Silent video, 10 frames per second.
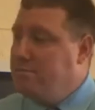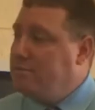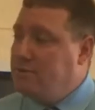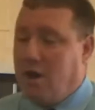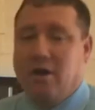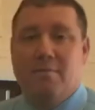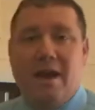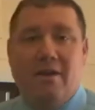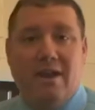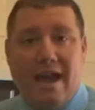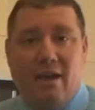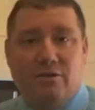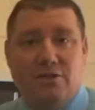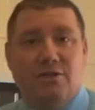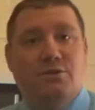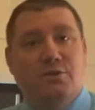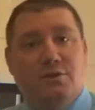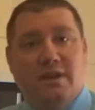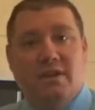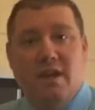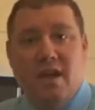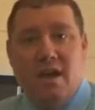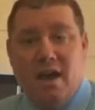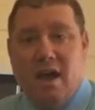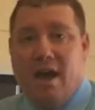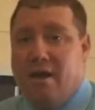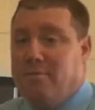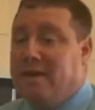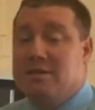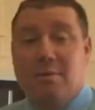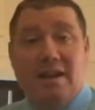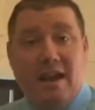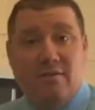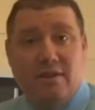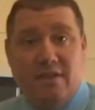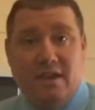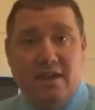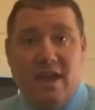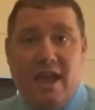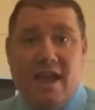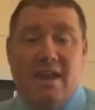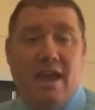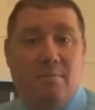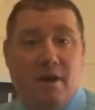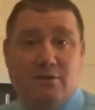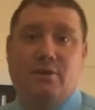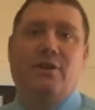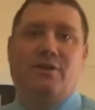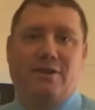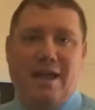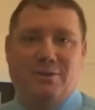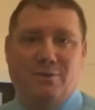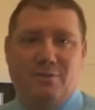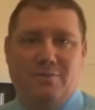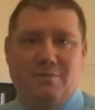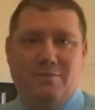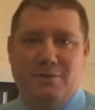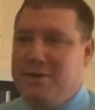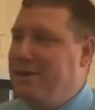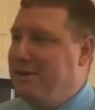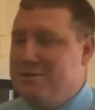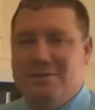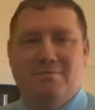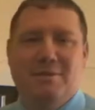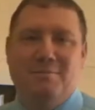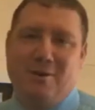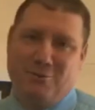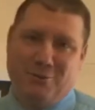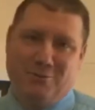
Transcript: talk about how she's using Explain Everything and Edpuzzle in her classroom. So here's Miss Meldrew.